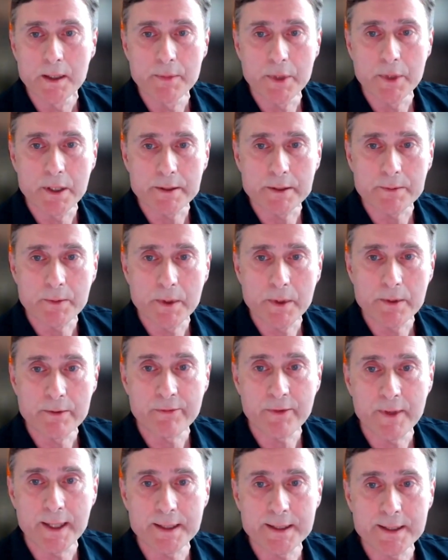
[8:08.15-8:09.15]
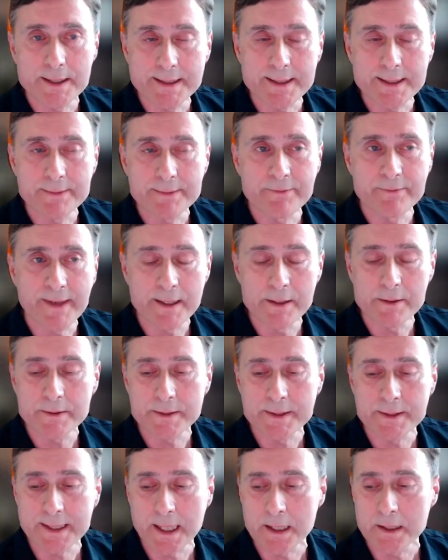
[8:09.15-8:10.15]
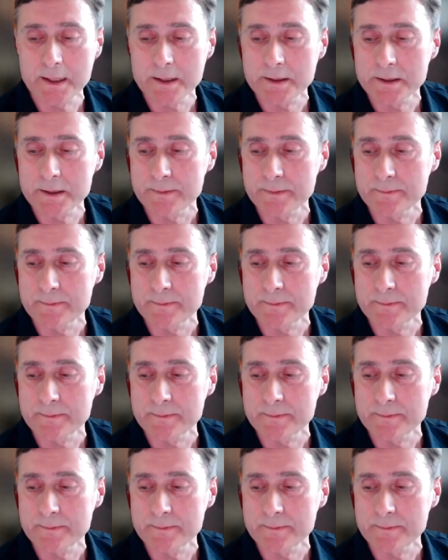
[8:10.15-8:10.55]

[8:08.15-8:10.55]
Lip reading: because we're reflecting some values and standards